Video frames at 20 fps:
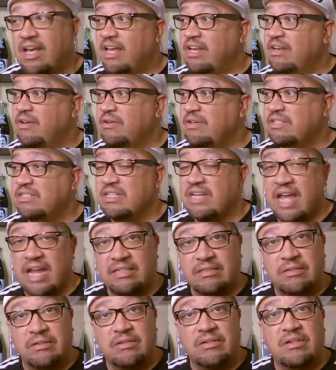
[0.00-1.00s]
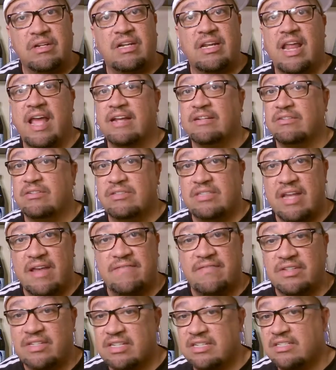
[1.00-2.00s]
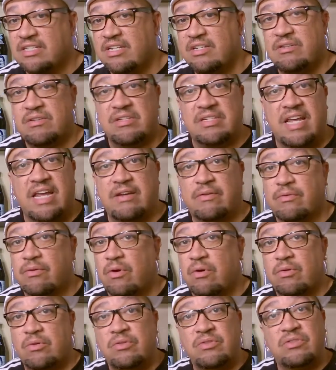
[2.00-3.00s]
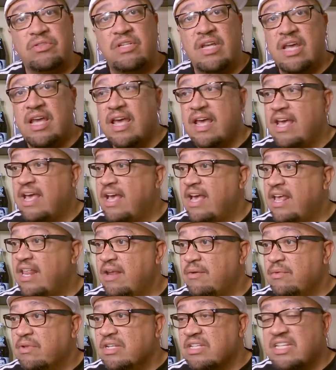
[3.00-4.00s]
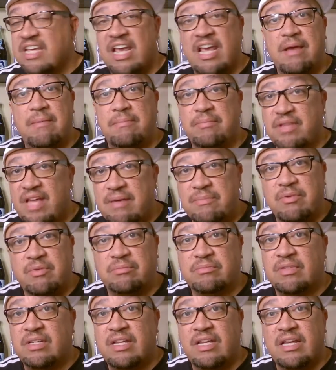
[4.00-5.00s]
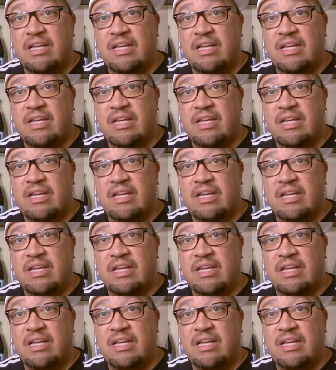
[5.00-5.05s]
I know he's an actor, and actors have to continue to take roles, and I really can't blame him.